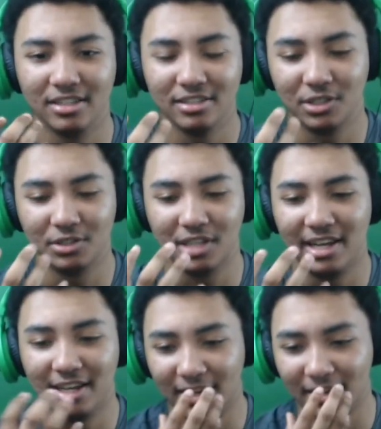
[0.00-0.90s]
So
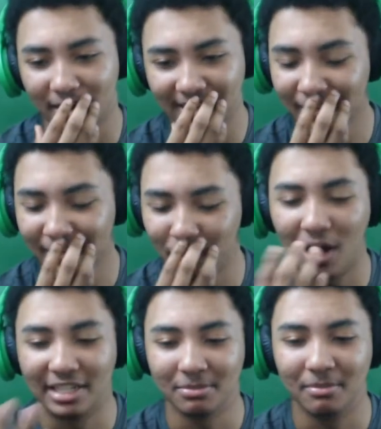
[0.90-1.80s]
because I haven't
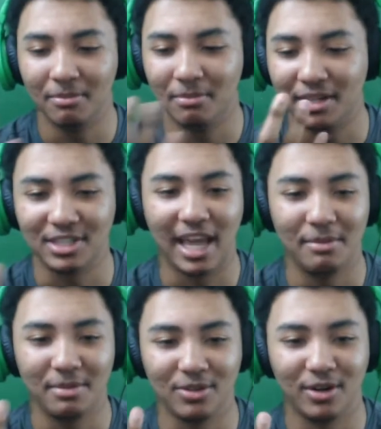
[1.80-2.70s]
watched much
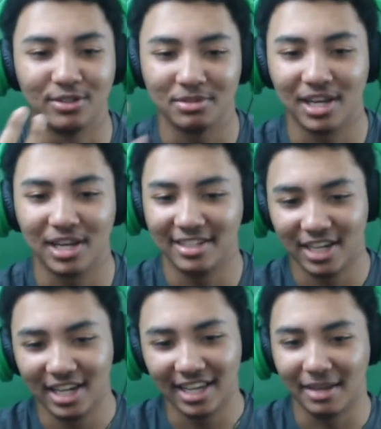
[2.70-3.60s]
Game of Thrones, I'm kind of
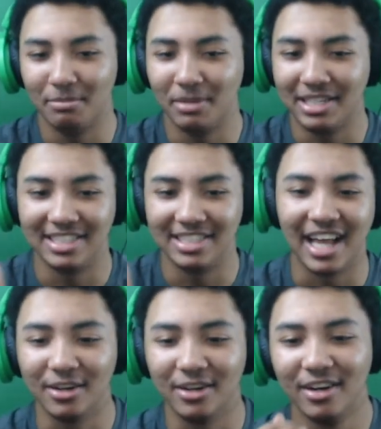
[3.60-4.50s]
trying to like piece it
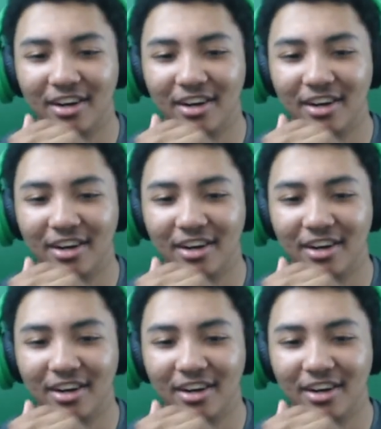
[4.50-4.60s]
together.